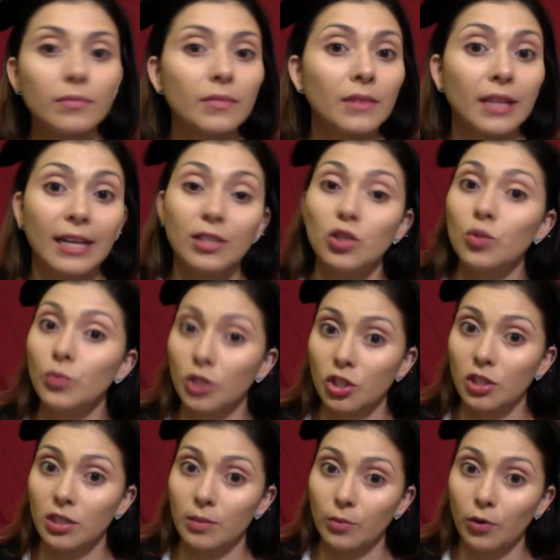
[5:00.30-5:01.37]
Not too much because
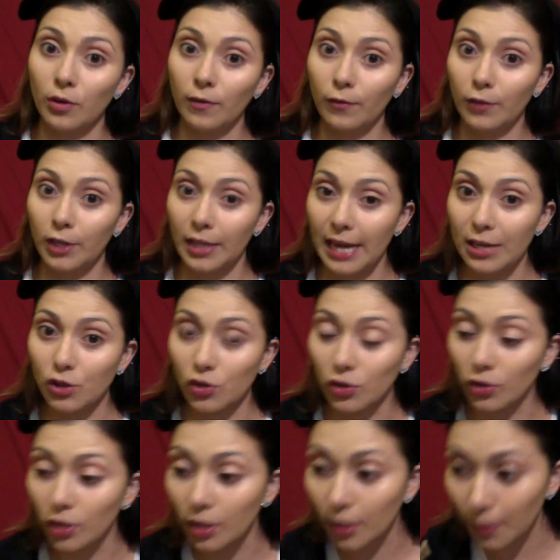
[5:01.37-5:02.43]
I'm going for a natural look.